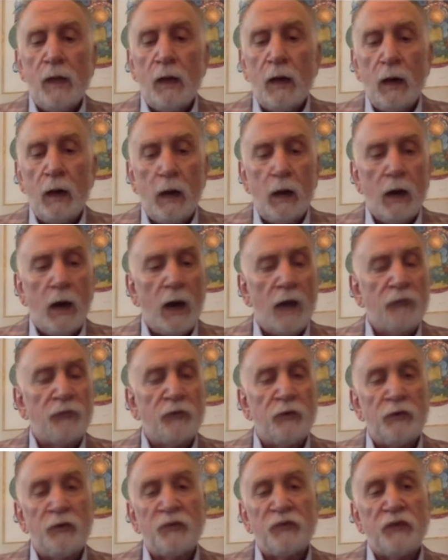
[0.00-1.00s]
I
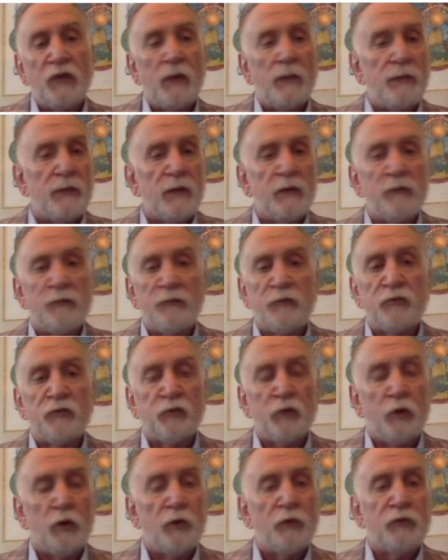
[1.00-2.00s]
do the same thing for
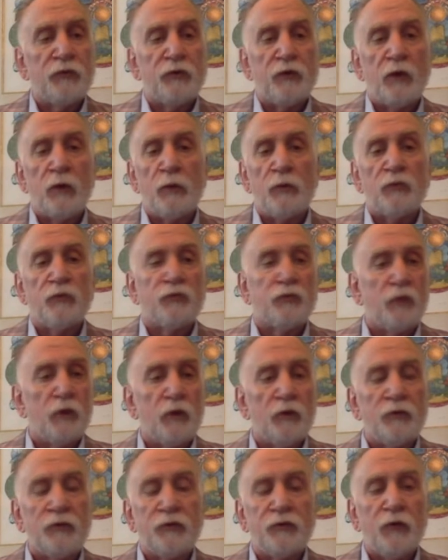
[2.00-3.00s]
shirts. You know, with
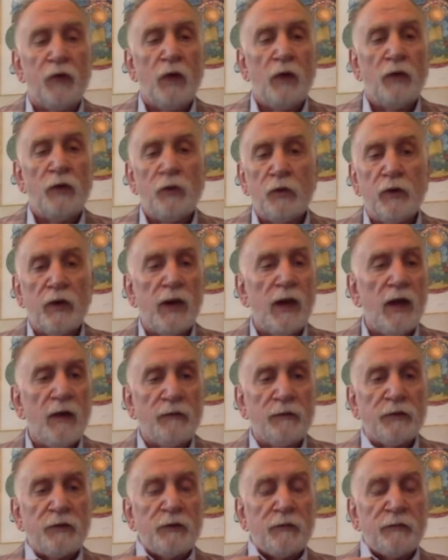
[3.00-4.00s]
shirts, you can
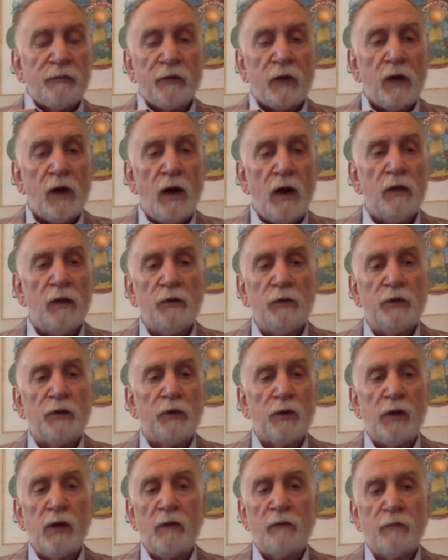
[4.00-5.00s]
have a different collar. You
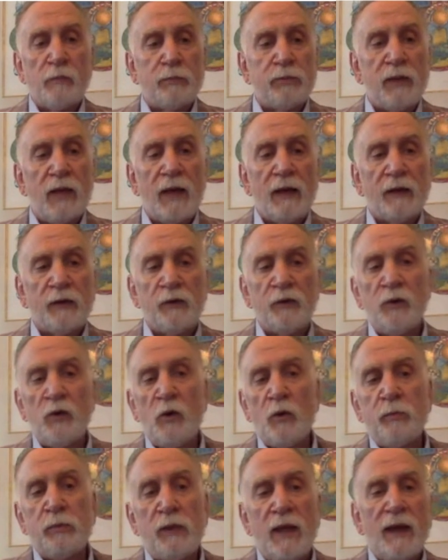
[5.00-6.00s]
can have a placket or
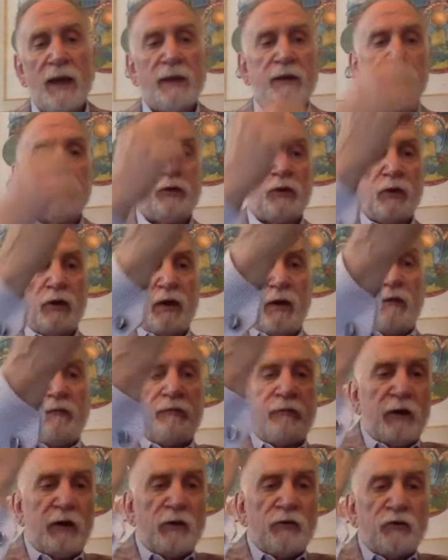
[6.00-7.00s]
no placket. You can have
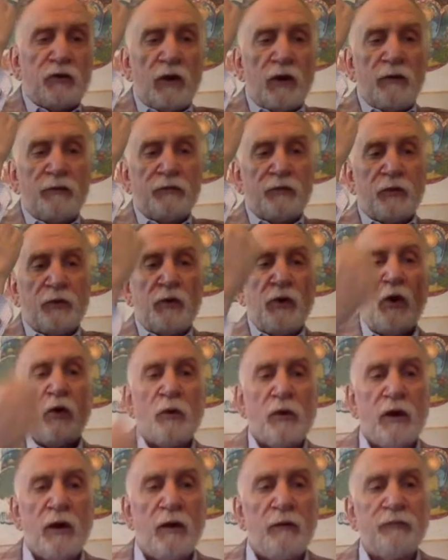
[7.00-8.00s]
French cuffs or no
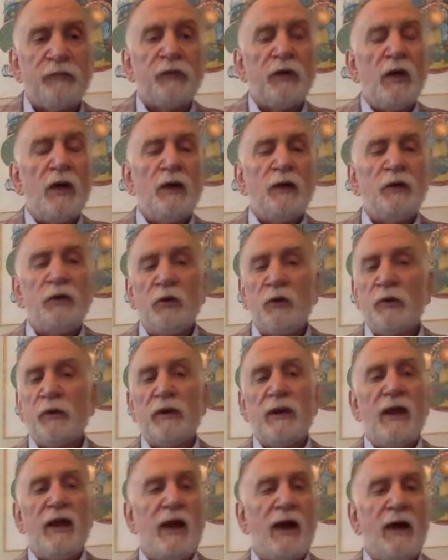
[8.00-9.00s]
cuffs. You
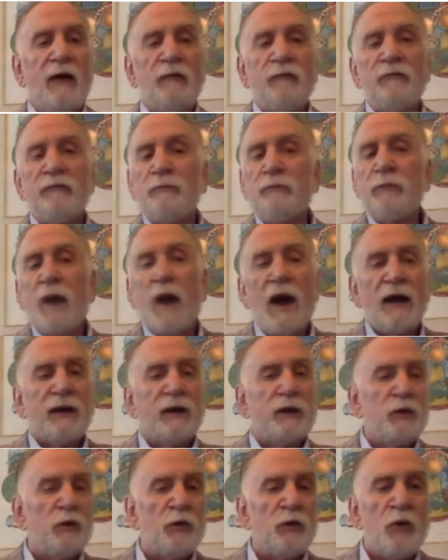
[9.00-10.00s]
could have
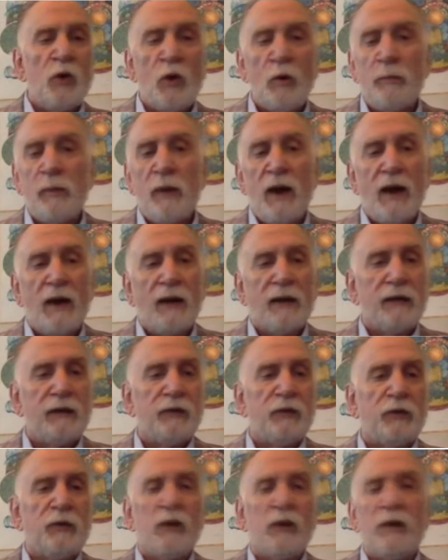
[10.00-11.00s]
pocket or no
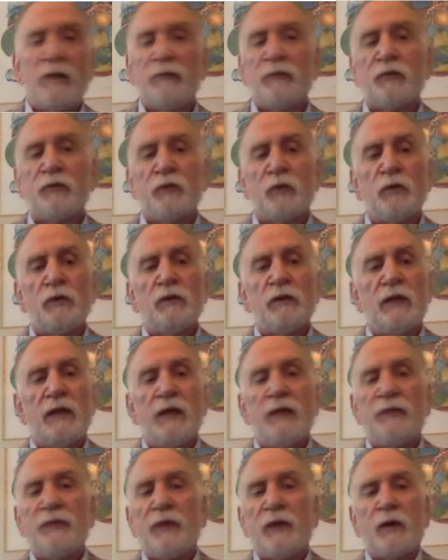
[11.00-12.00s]
pocket. You could have a certain
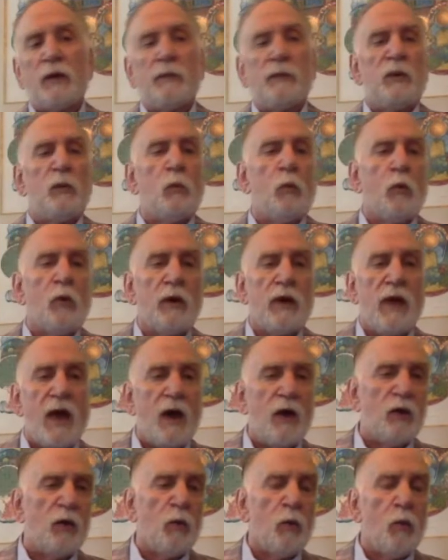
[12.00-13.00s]
length that could be worn
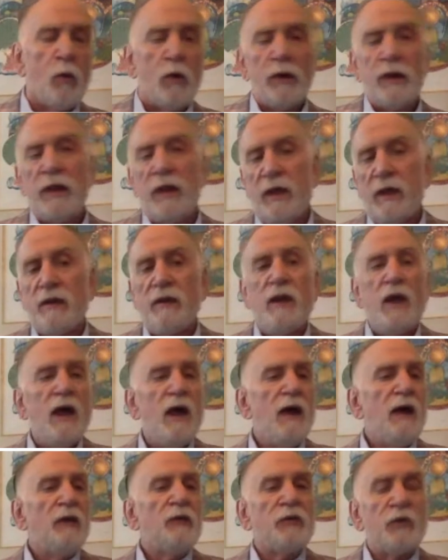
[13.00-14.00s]
out or worn in.
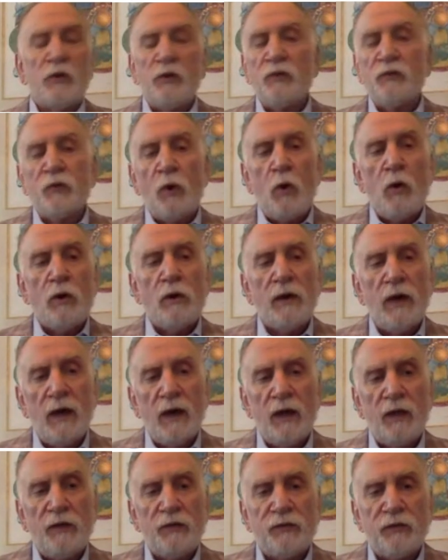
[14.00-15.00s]
So there's all
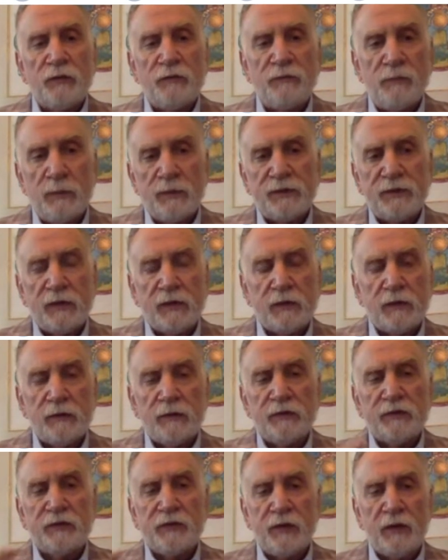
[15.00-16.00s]
kinds of
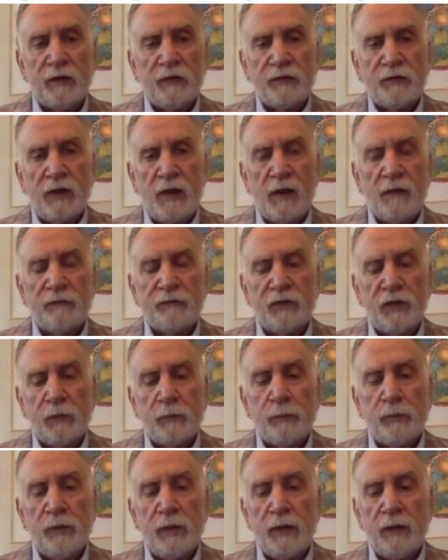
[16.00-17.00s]
meticulous things that have to
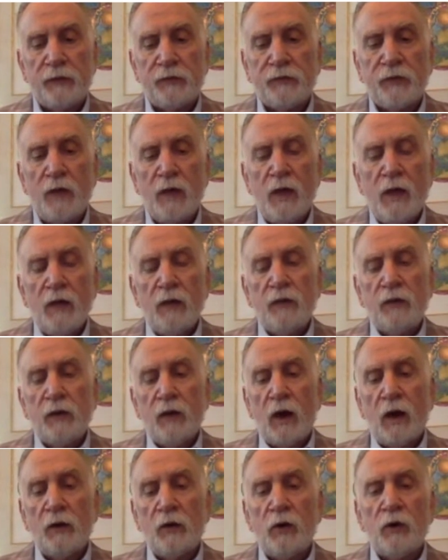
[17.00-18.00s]
take place.
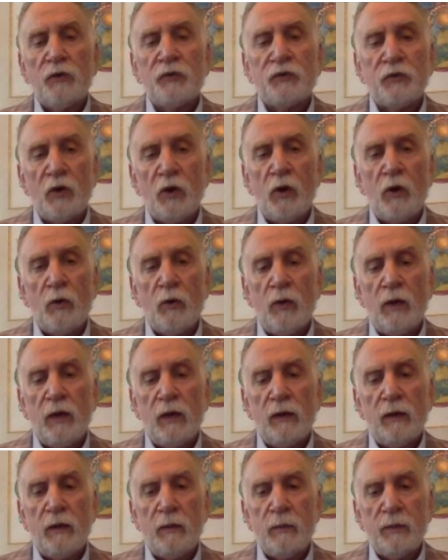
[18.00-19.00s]
I also
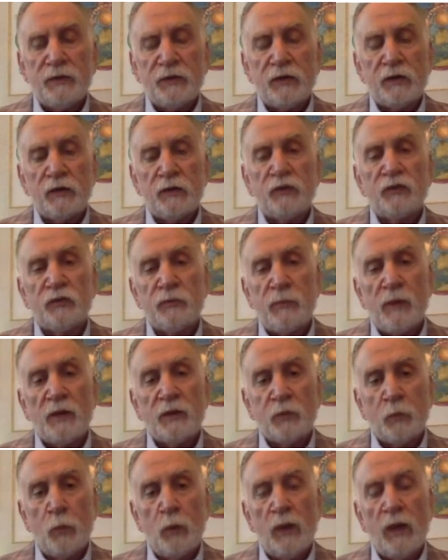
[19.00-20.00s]
am meticulous
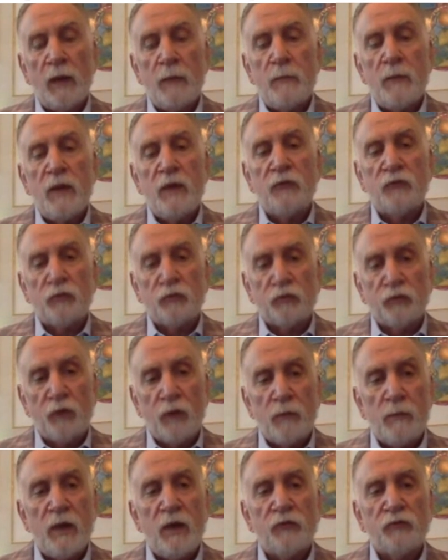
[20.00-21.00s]
about the way I measure. So
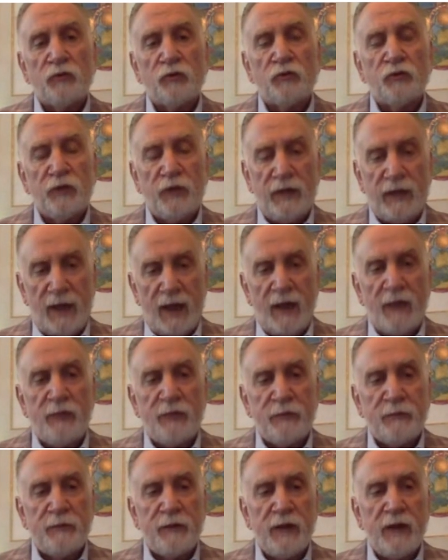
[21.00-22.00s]
I measure to the
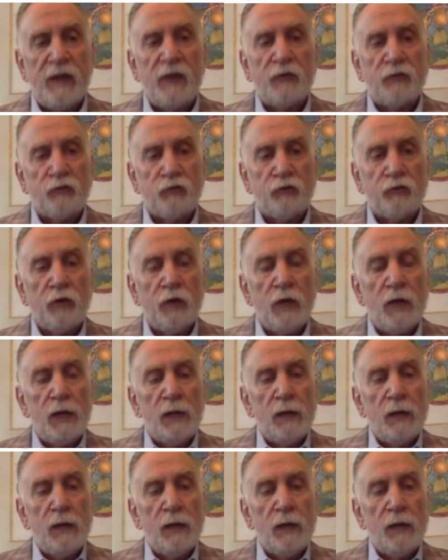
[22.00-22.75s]
eighth of an inch.